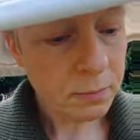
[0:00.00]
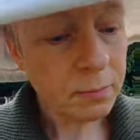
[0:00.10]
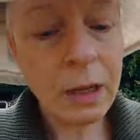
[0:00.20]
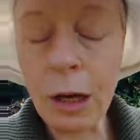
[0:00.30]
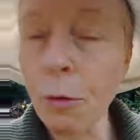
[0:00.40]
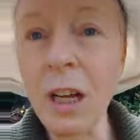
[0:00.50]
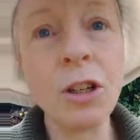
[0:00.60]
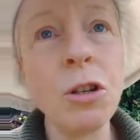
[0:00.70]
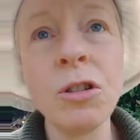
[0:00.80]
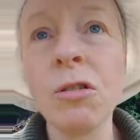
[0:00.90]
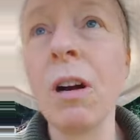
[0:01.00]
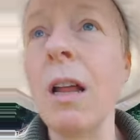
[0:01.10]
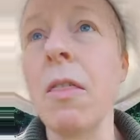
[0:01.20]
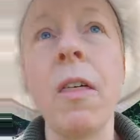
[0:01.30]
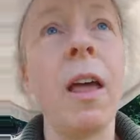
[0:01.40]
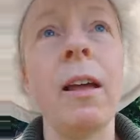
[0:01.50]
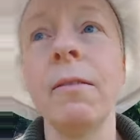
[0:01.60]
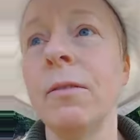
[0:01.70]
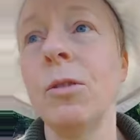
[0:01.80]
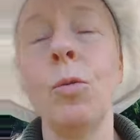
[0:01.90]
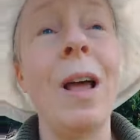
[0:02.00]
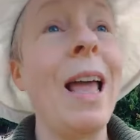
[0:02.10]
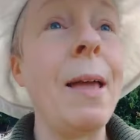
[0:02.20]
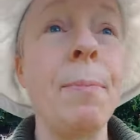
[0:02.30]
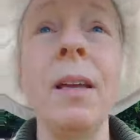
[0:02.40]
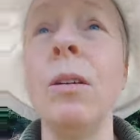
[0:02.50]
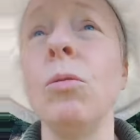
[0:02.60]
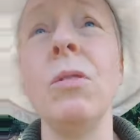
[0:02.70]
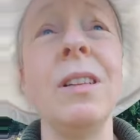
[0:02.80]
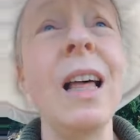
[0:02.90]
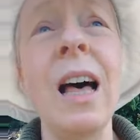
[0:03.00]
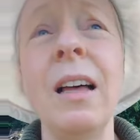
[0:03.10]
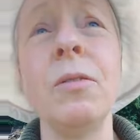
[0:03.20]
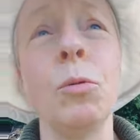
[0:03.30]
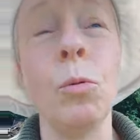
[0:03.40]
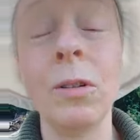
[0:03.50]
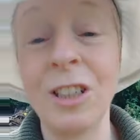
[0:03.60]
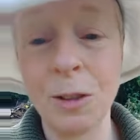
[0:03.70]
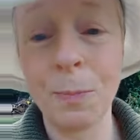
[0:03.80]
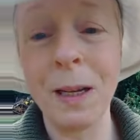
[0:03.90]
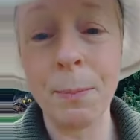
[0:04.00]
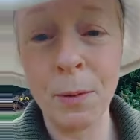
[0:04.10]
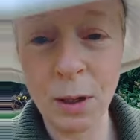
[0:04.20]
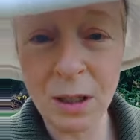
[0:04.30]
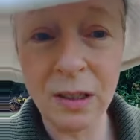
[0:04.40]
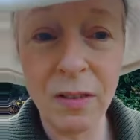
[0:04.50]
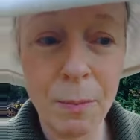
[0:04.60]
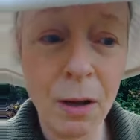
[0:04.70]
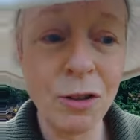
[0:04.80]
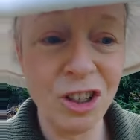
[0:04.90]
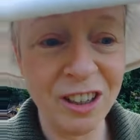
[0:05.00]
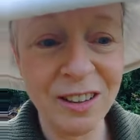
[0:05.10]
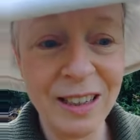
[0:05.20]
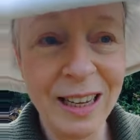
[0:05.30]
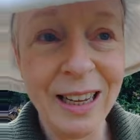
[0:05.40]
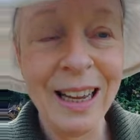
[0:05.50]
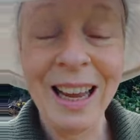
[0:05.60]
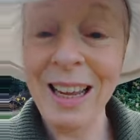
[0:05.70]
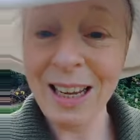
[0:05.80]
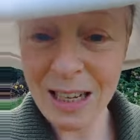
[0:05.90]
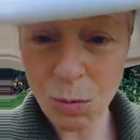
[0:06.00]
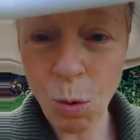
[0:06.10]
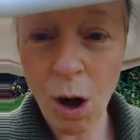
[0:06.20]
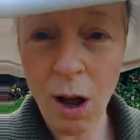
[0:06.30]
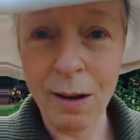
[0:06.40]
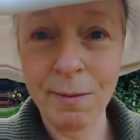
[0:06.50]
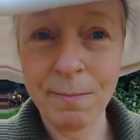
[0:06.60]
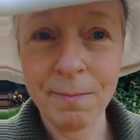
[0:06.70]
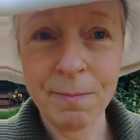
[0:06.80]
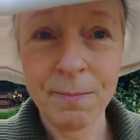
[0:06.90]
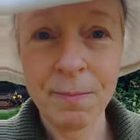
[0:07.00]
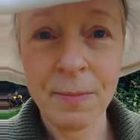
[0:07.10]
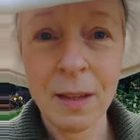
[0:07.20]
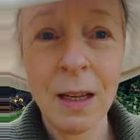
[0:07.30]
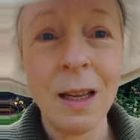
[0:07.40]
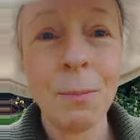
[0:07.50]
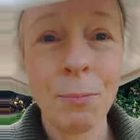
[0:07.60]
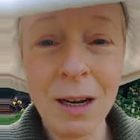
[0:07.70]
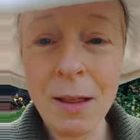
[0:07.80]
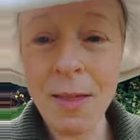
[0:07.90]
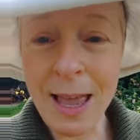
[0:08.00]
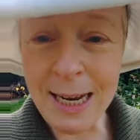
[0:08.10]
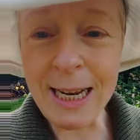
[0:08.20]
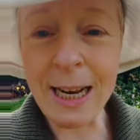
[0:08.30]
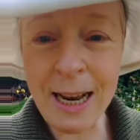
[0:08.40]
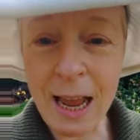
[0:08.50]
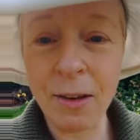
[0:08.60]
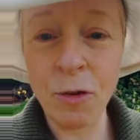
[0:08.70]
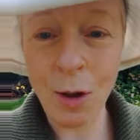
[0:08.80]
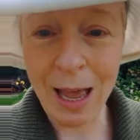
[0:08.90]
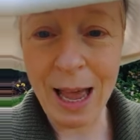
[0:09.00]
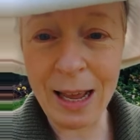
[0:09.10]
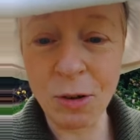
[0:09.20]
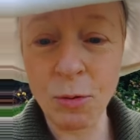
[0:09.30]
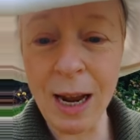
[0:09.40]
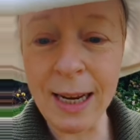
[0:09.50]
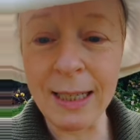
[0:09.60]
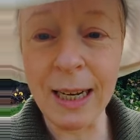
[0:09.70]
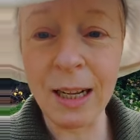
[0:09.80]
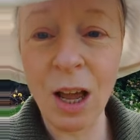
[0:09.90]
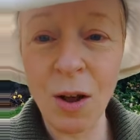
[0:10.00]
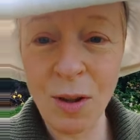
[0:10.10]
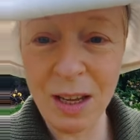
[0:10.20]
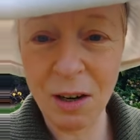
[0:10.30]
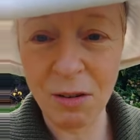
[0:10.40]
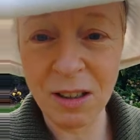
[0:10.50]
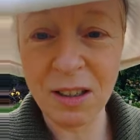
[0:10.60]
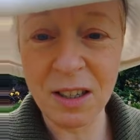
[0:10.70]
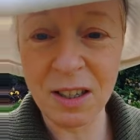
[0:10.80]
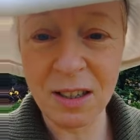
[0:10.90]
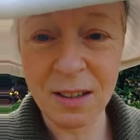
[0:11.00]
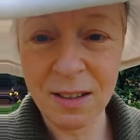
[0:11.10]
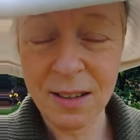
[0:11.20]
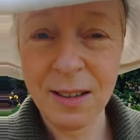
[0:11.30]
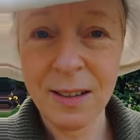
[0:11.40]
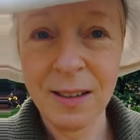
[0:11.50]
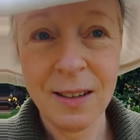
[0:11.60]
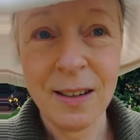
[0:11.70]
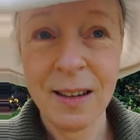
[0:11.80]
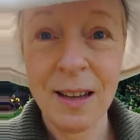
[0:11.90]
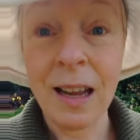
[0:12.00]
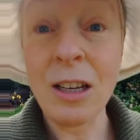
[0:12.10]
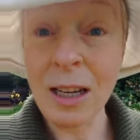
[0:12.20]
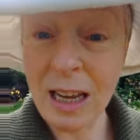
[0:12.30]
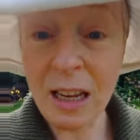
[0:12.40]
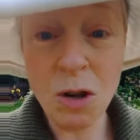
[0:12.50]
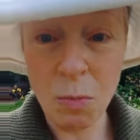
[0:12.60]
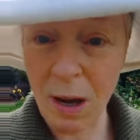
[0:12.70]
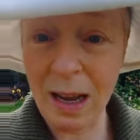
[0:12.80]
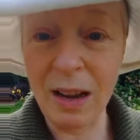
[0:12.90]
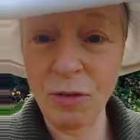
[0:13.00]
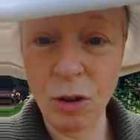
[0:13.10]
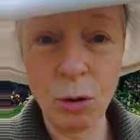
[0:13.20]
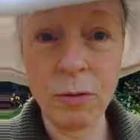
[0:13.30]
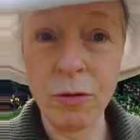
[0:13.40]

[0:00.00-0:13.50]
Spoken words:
and gratitude's a great thing, or happy, or love, or just pick a positive emotion, and guess what? Breathe that in and out of your heart, create a little coherence. And again, you might have to do it for